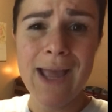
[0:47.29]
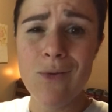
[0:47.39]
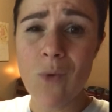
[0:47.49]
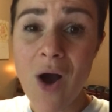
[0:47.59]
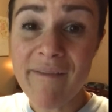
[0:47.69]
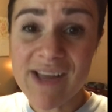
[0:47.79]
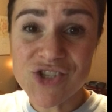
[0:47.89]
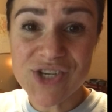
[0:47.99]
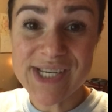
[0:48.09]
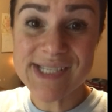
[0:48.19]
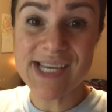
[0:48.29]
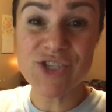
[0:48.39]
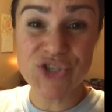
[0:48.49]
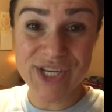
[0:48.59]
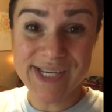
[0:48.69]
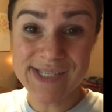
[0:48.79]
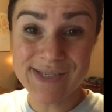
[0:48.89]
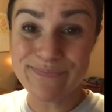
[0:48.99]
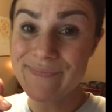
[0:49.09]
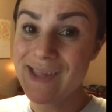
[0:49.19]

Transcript: and raw veggies and cheese.